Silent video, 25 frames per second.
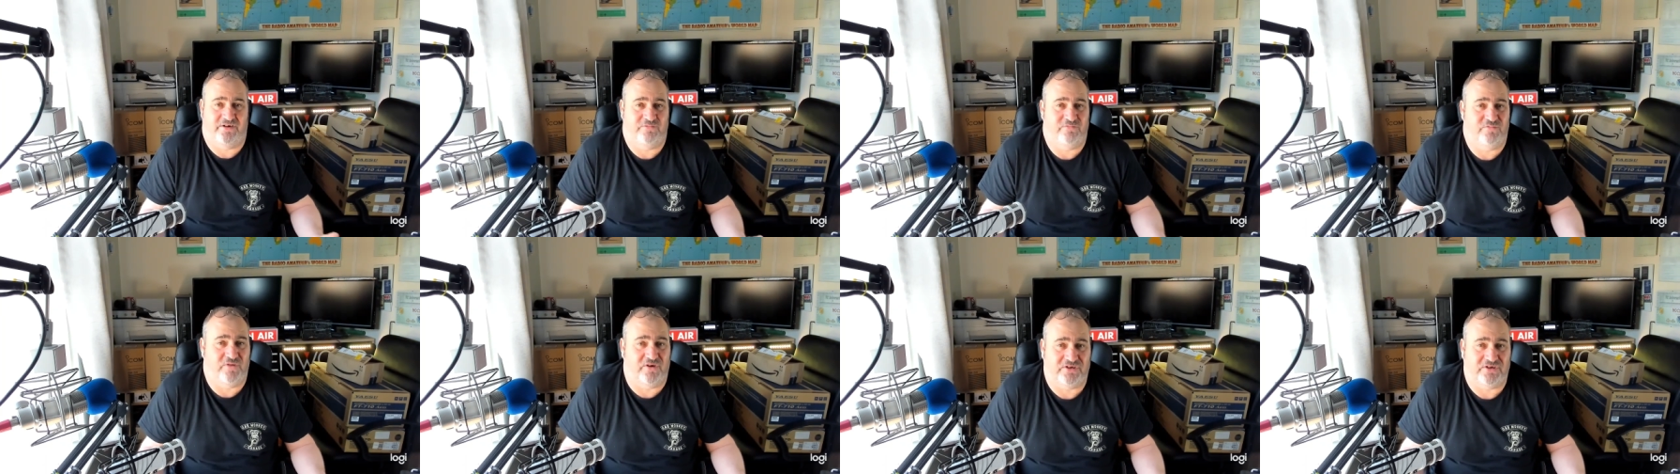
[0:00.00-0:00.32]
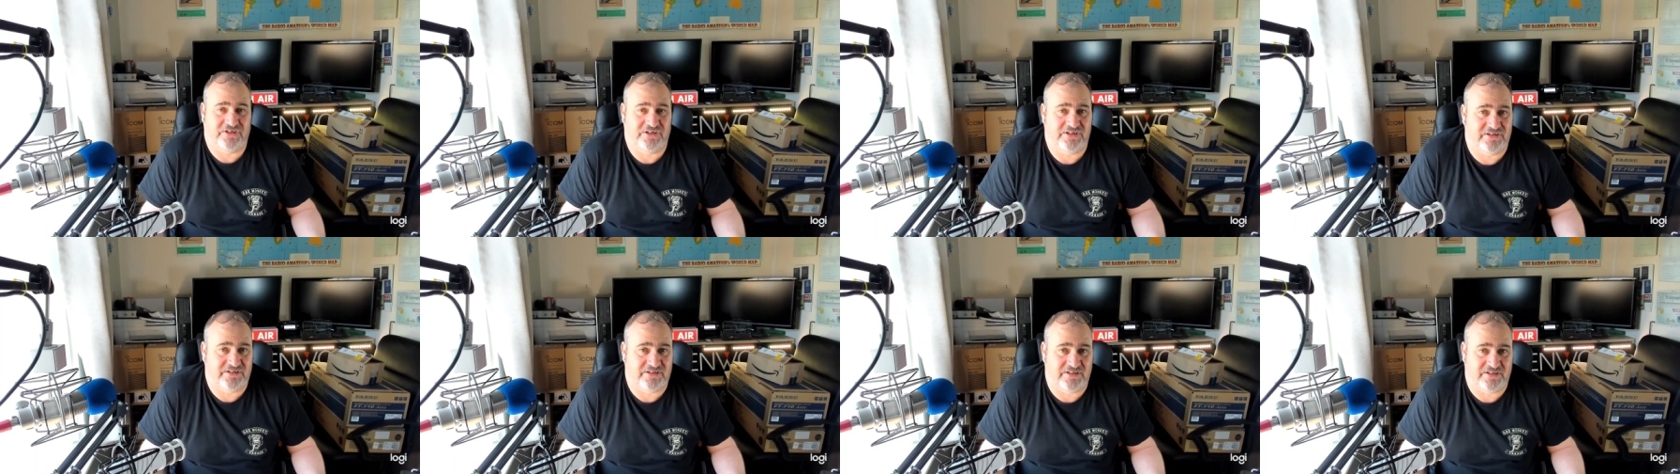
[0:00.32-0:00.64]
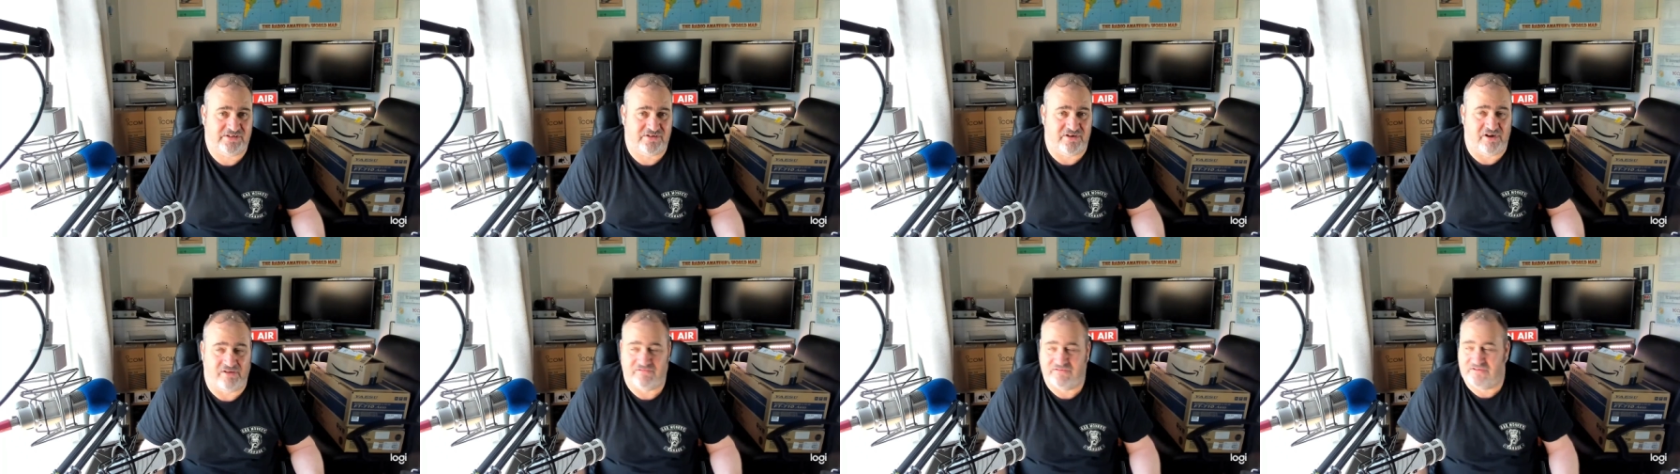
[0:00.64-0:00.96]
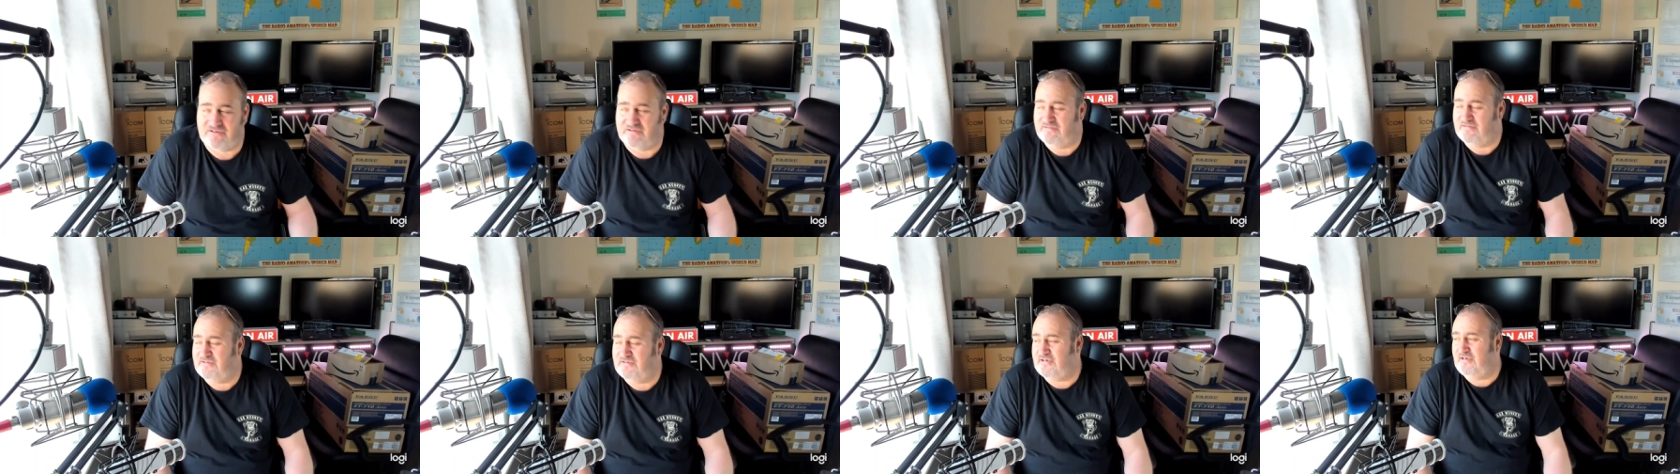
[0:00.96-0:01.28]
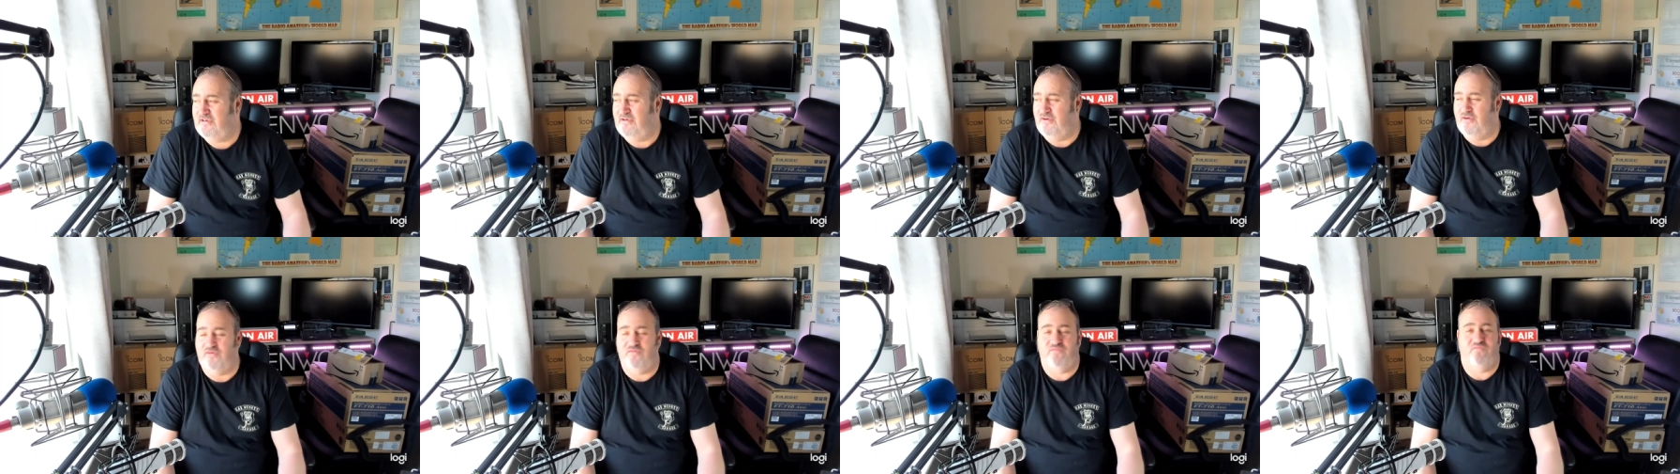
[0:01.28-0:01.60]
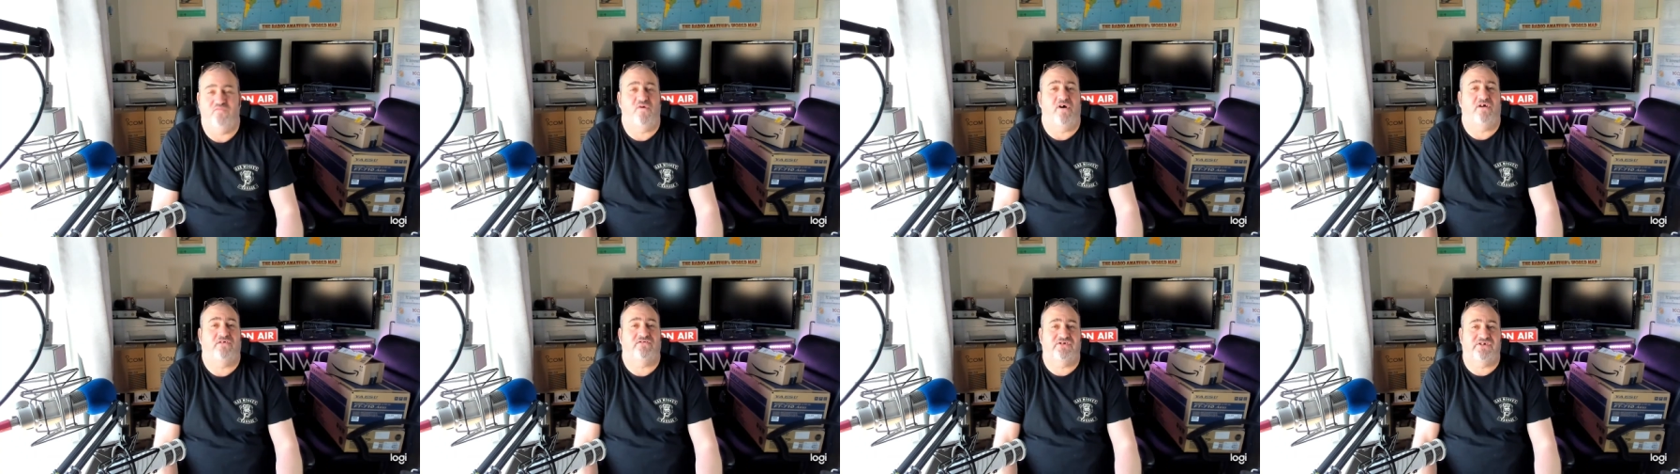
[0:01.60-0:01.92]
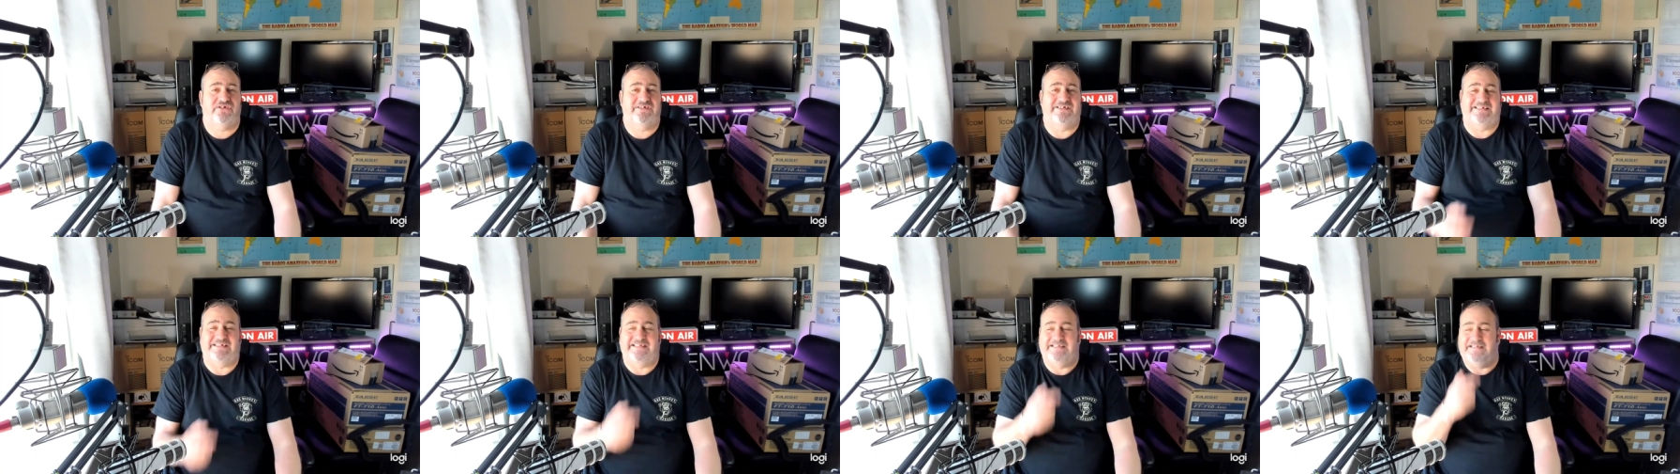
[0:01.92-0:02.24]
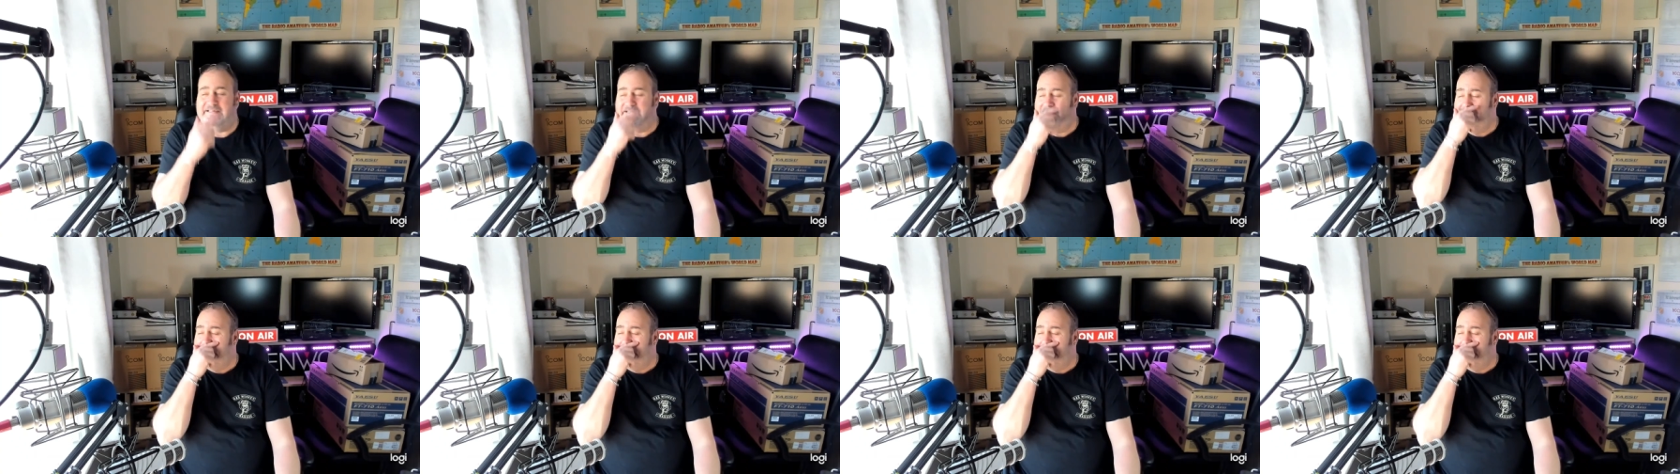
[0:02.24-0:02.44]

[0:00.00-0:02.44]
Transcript: who watches this nonsense? Who watches it?